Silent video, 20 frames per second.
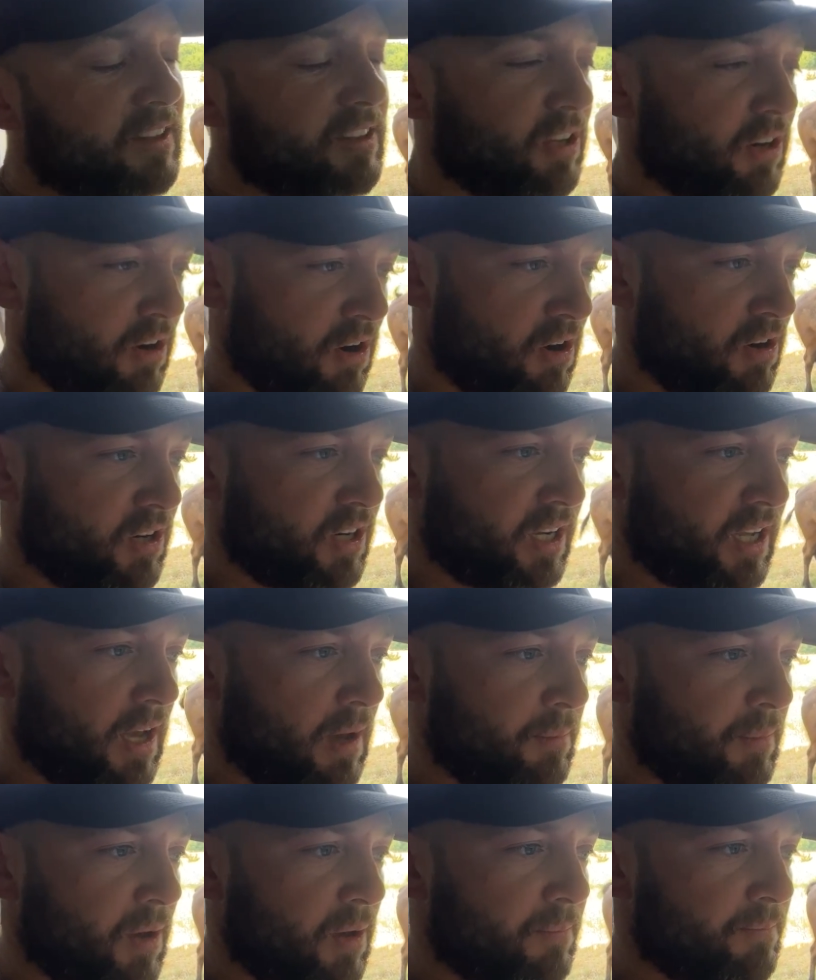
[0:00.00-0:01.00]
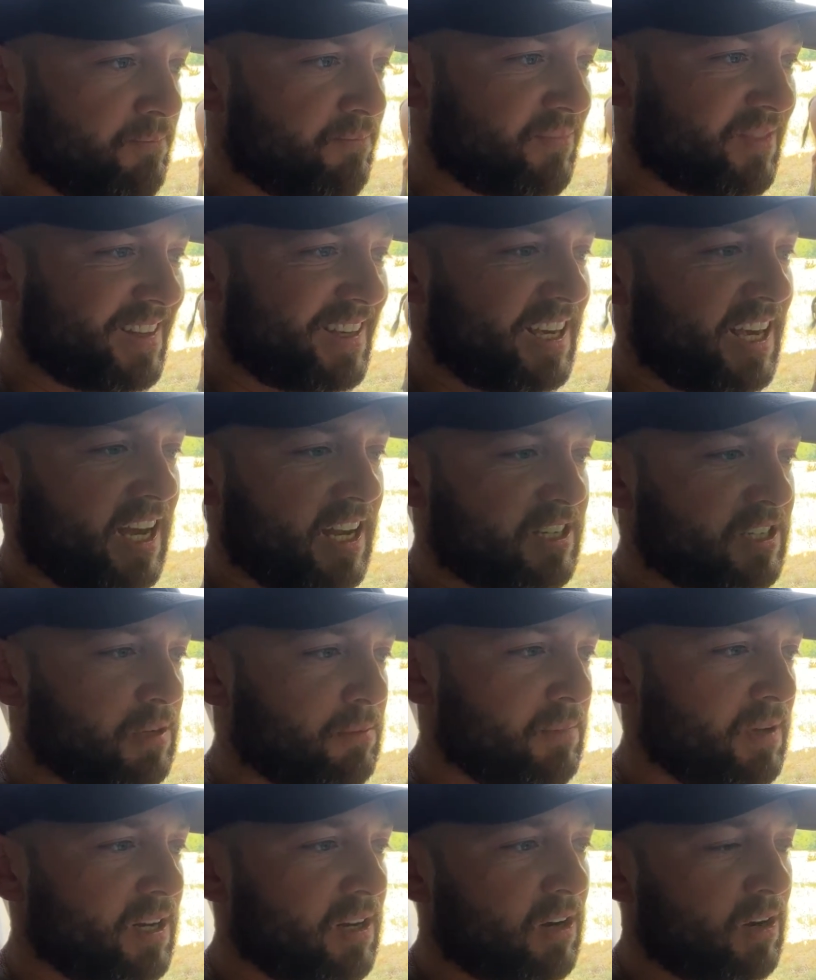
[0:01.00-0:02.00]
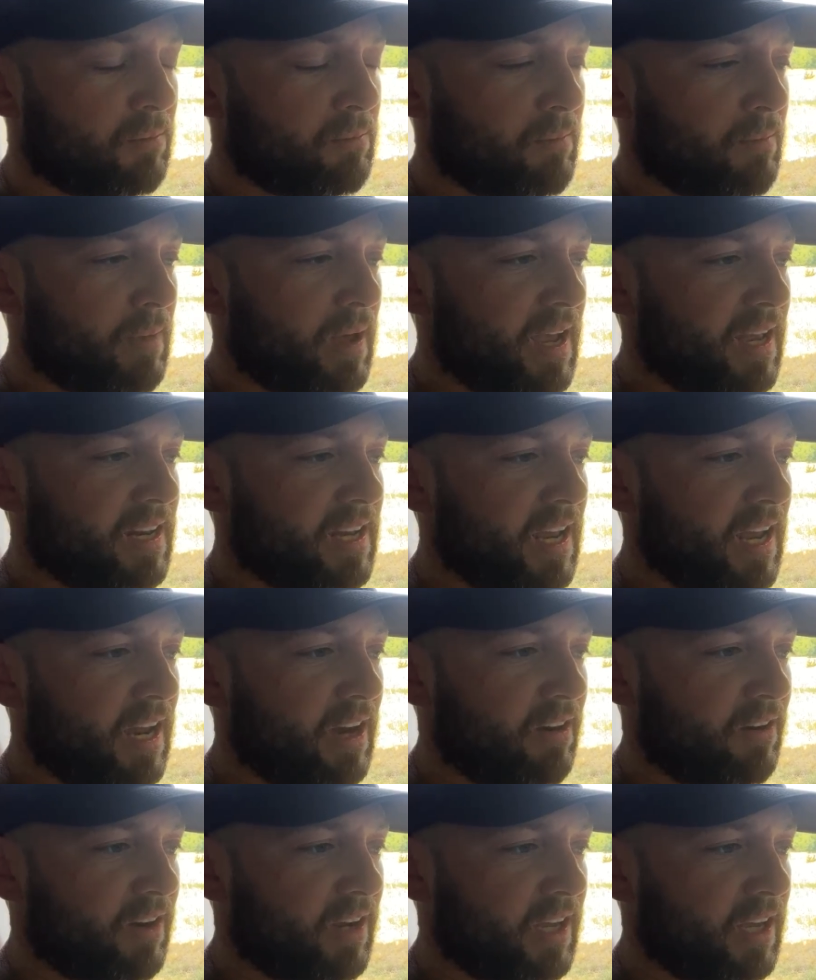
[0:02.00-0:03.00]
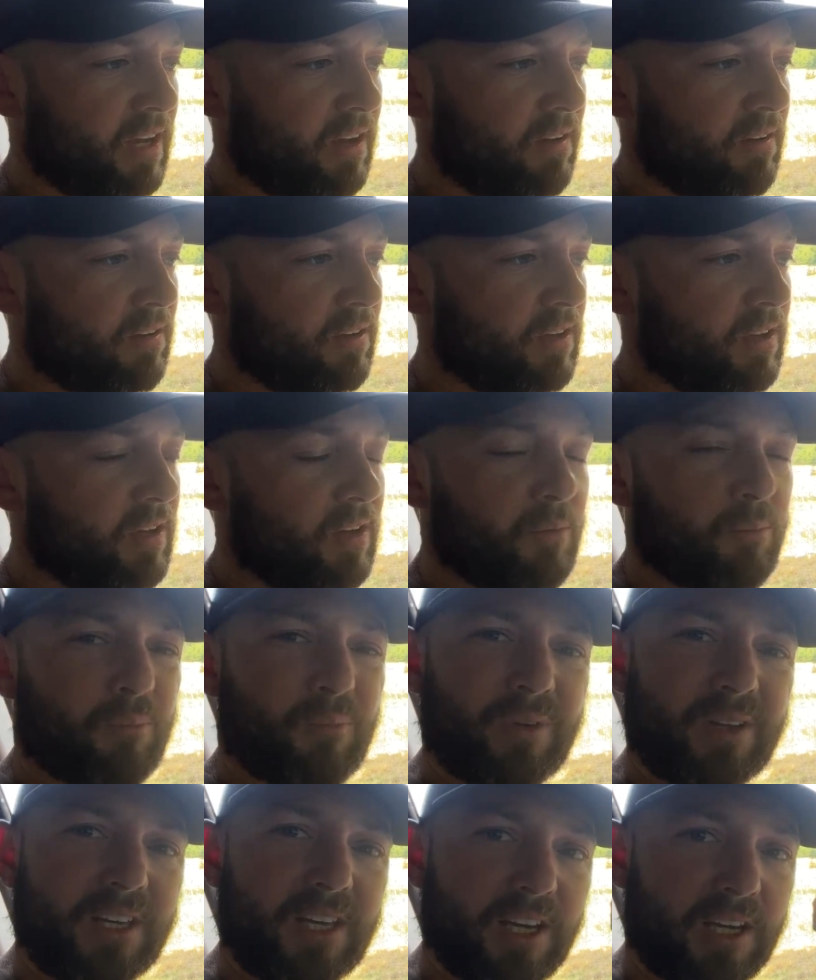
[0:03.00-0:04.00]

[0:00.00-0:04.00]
the herd to come up, catch them in our main area, get